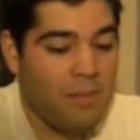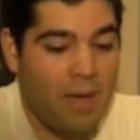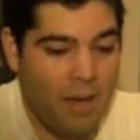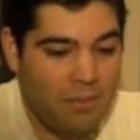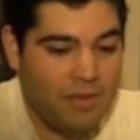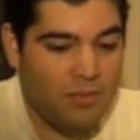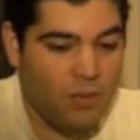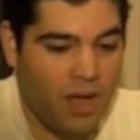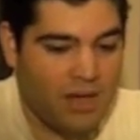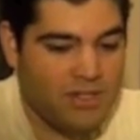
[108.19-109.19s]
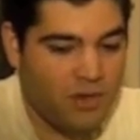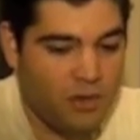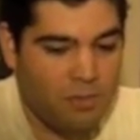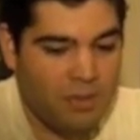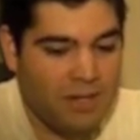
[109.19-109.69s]
I'm happy we're actually
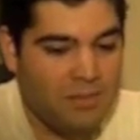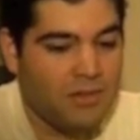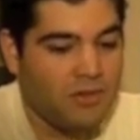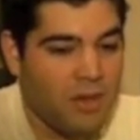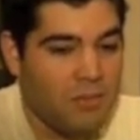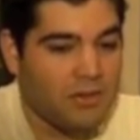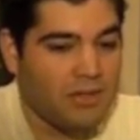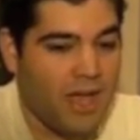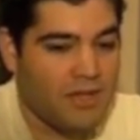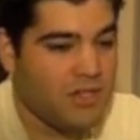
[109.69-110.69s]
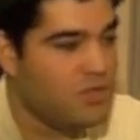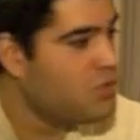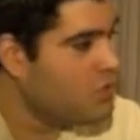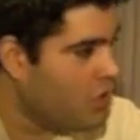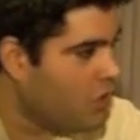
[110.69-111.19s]
going to Pilibhit today because I actually
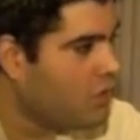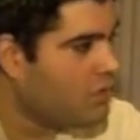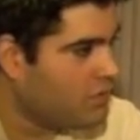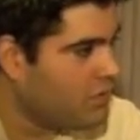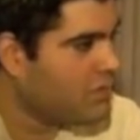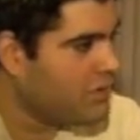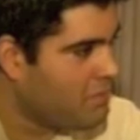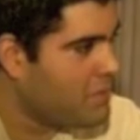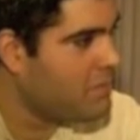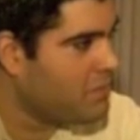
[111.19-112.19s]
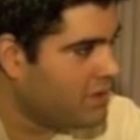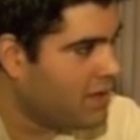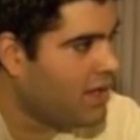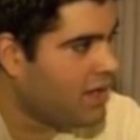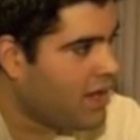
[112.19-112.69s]
do know some people
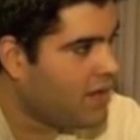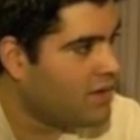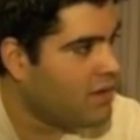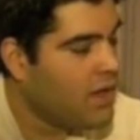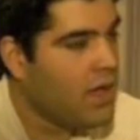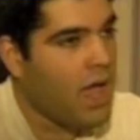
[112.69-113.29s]
there, and